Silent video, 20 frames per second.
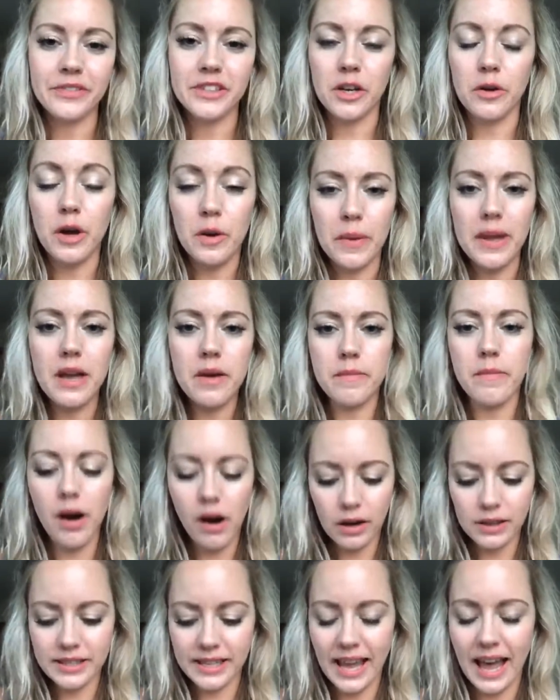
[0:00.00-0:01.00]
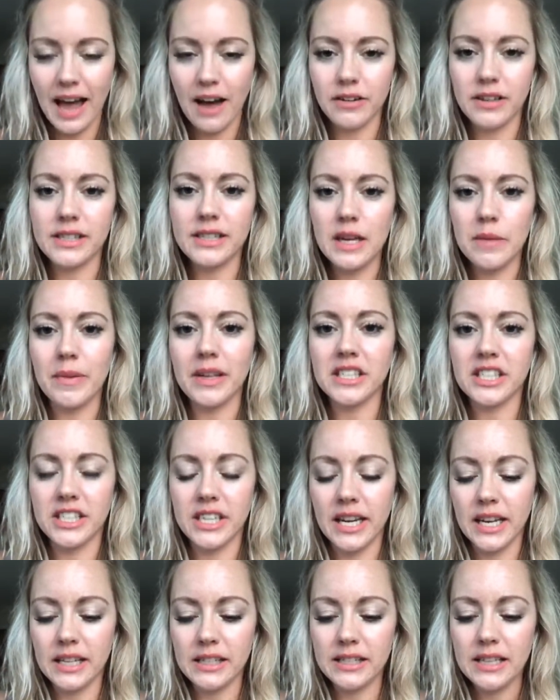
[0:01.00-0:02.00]
So he'll be in Mark's account and send
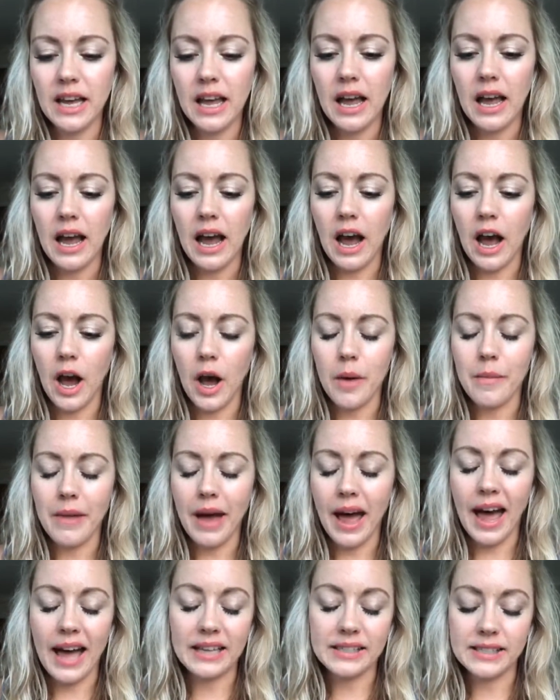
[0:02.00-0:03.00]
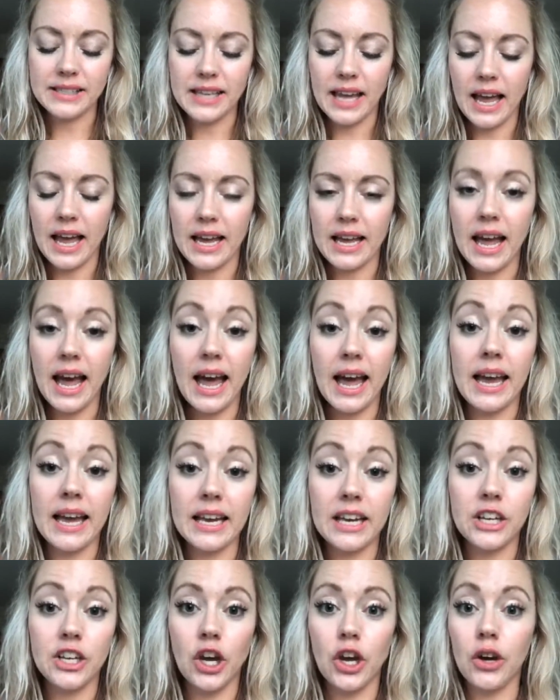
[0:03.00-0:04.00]
messages and say, hey,
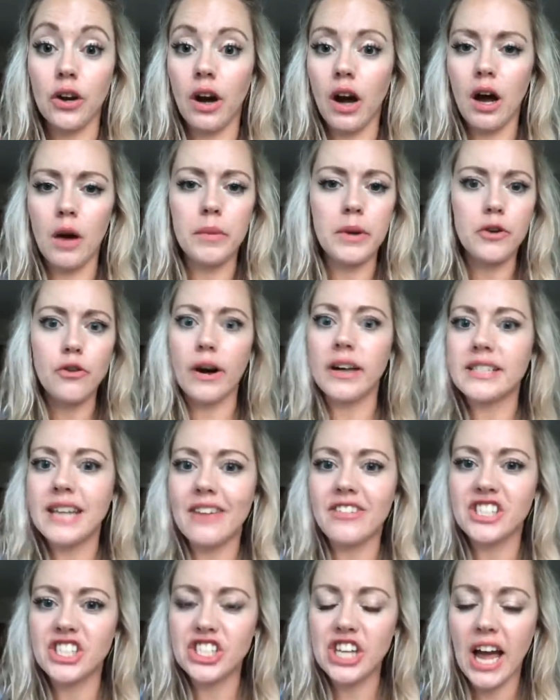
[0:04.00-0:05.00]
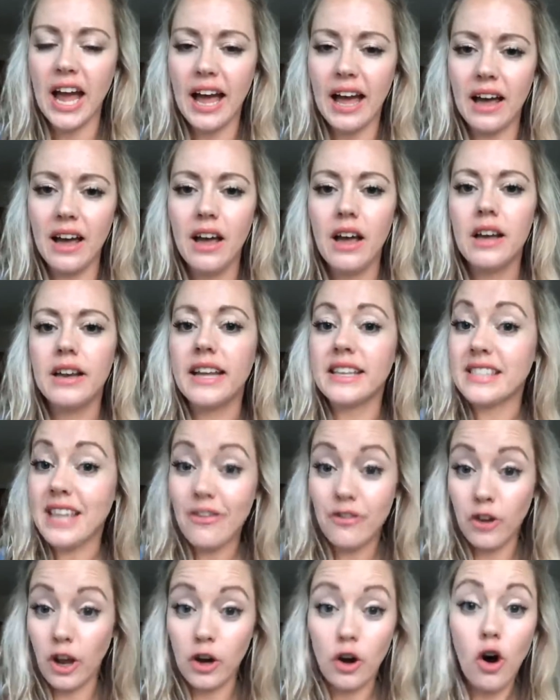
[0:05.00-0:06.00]
it'd be great to have a chat. Let's have
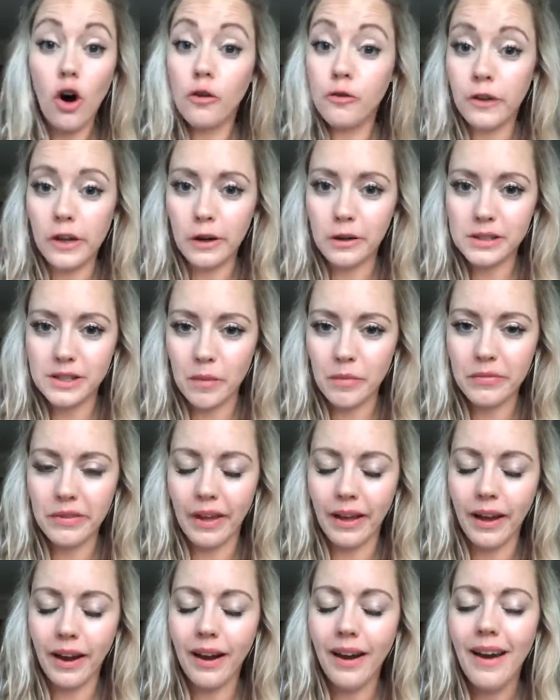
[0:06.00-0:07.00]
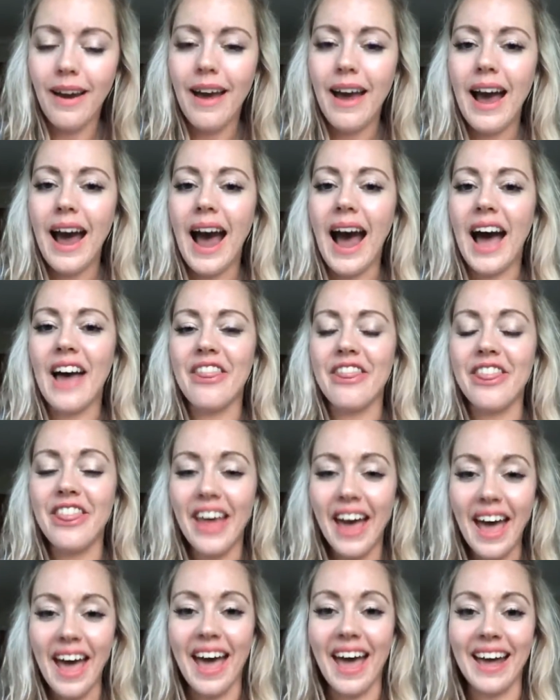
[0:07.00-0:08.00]
like coffee or something. And
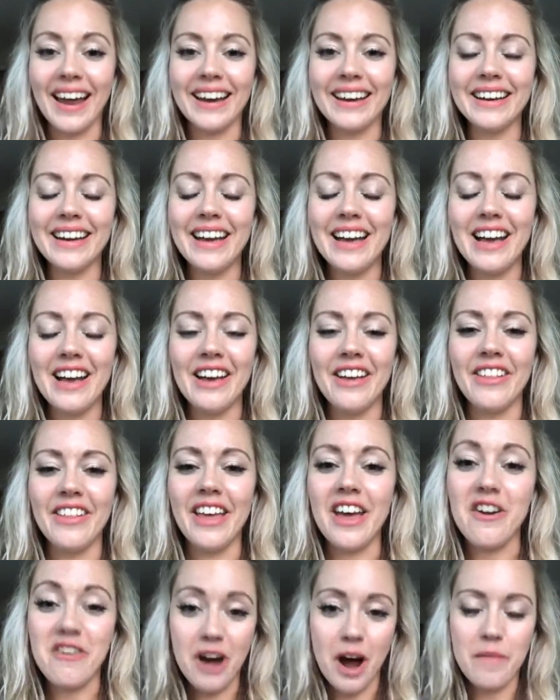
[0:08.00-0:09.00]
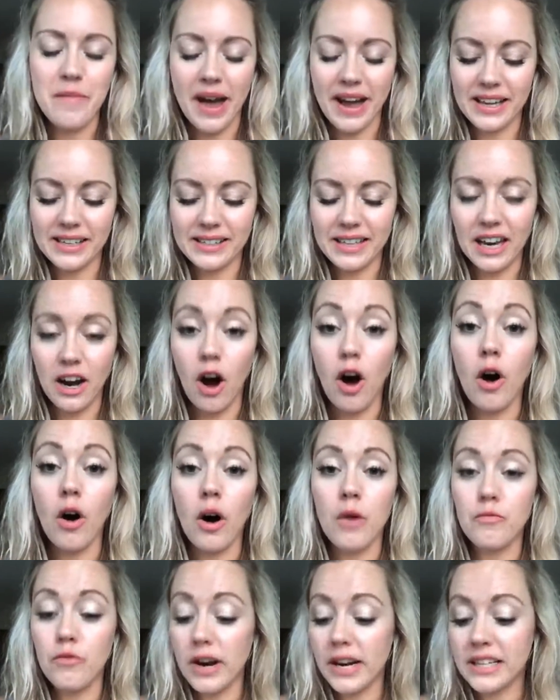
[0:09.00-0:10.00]
then he'll come back and say, oh,
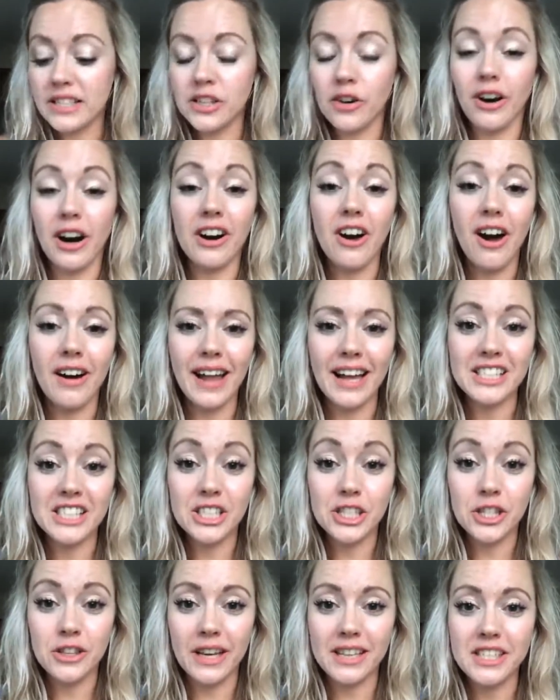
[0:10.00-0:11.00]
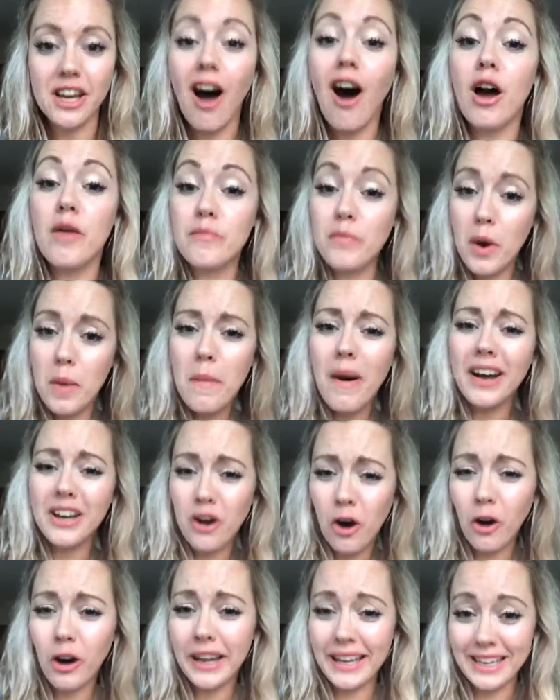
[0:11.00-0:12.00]
I'm really sorry, I can't actually do that time, but my
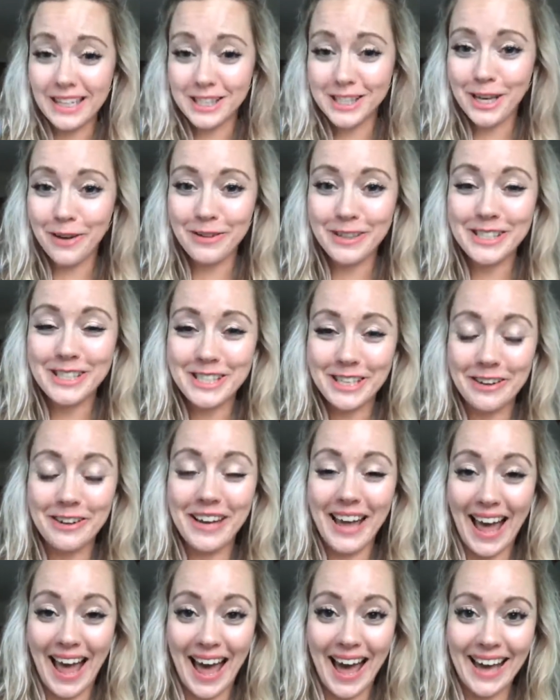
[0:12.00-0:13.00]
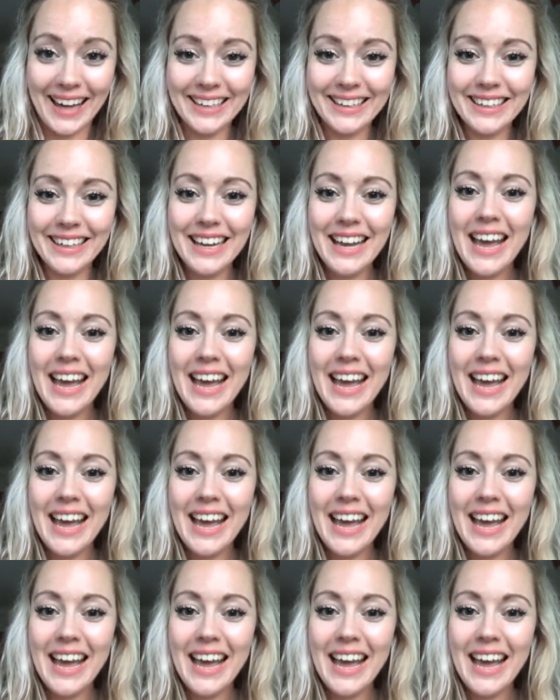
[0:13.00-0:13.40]
colleague so-and-so can.